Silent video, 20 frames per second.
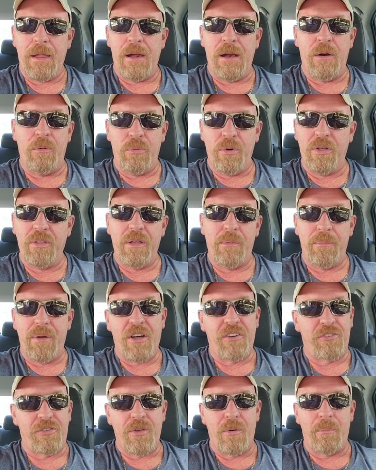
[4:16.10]
It really
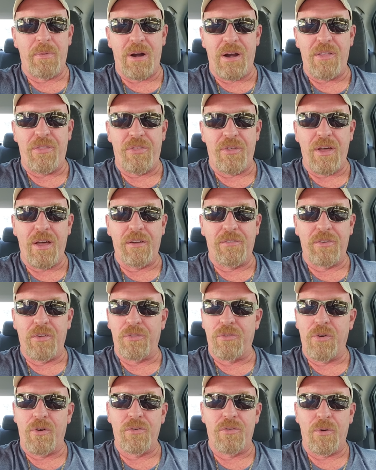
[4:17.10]
makes somebody think
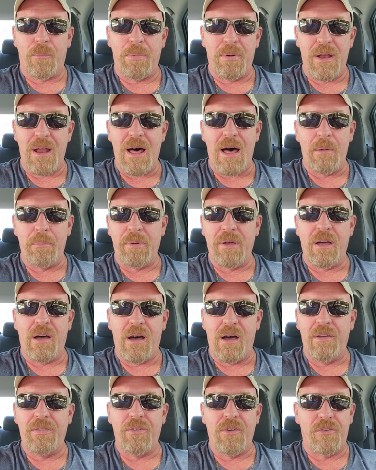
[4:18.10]
that there's a plot
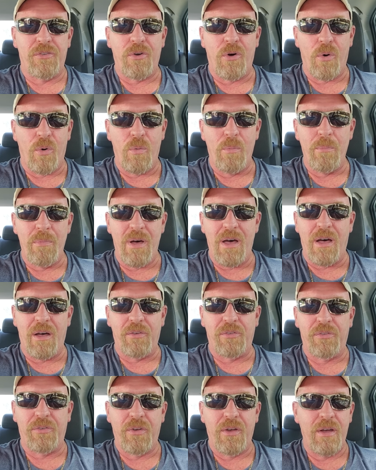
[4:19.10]
behind this whole
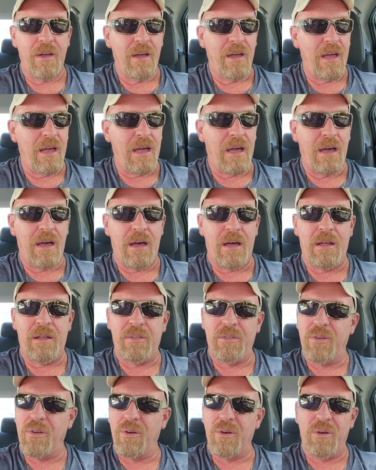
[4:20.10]
mess.
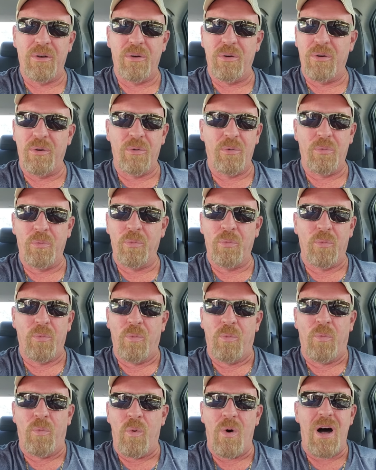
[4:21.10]
And
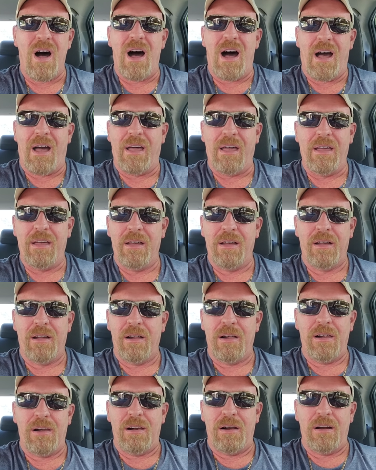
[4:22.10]
why?
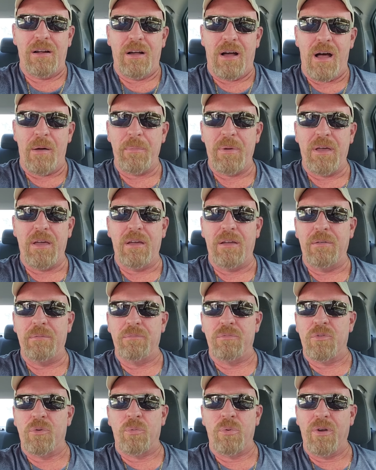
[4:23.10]
I
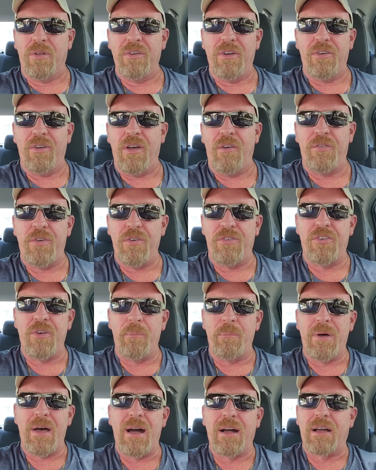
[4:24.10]
mean, really, if you
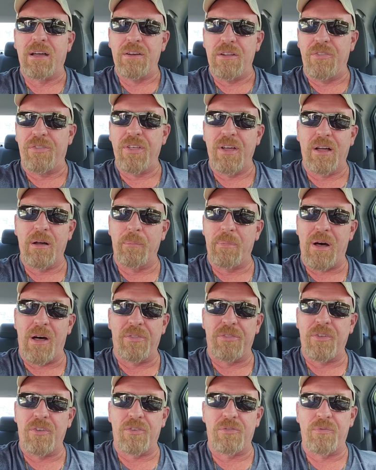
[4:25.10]
sit back and you think
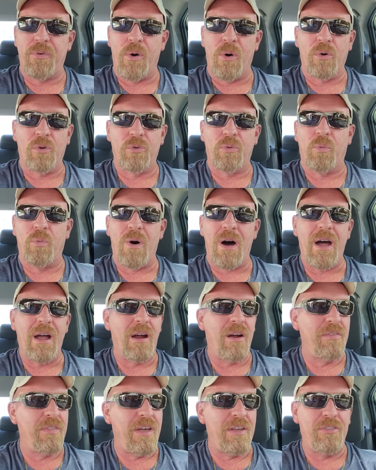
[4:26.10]
about this, folks, why
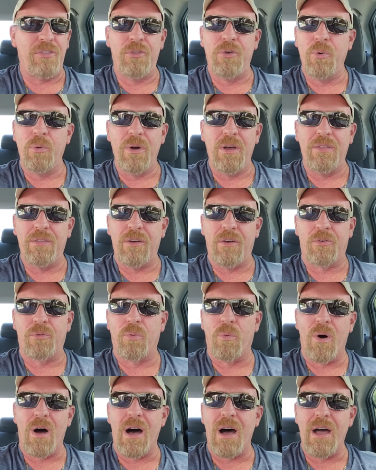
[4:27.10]
are they doing
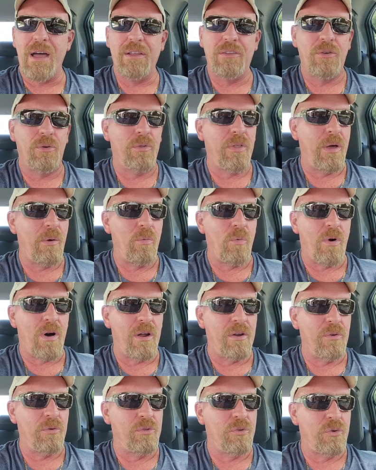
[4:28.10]
this? Why do they
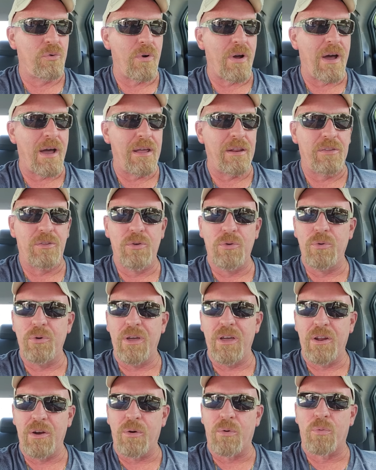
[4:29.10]
want to try to
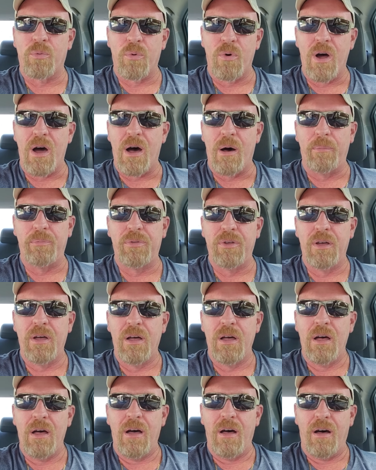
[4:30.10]
interrupt
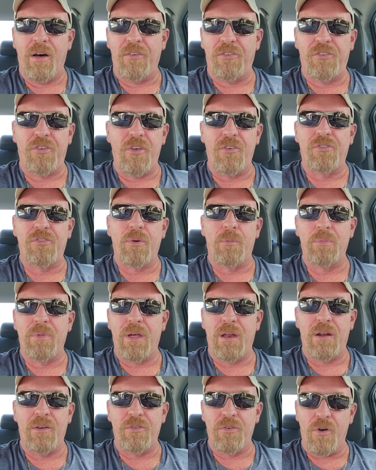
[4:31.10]
a system
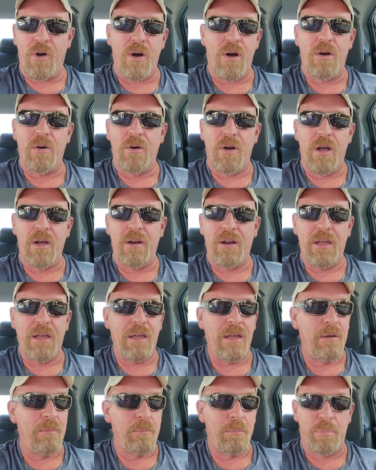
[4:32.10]
that is
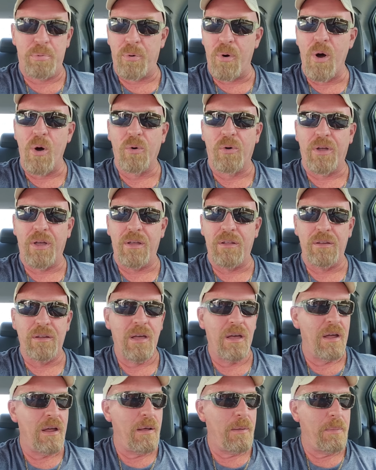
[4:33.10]
already
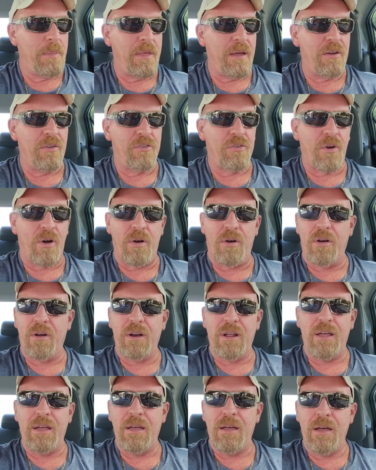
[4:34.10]
broken, that is
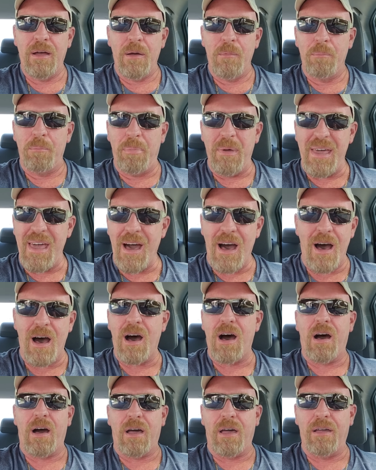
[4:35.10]
already
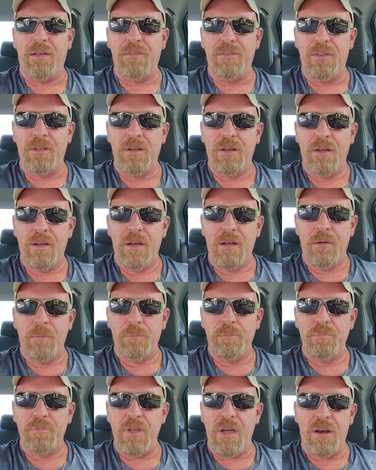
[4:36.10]
behind,
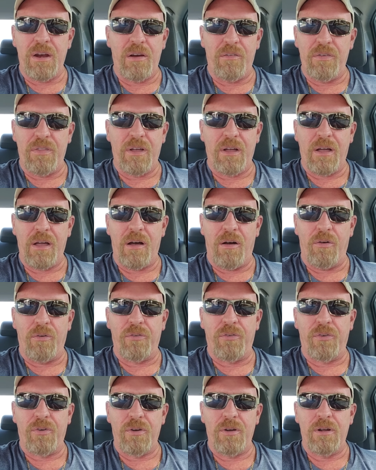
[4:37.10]
and everything
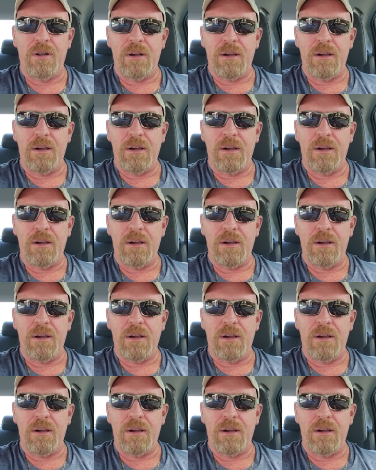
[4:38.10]
else?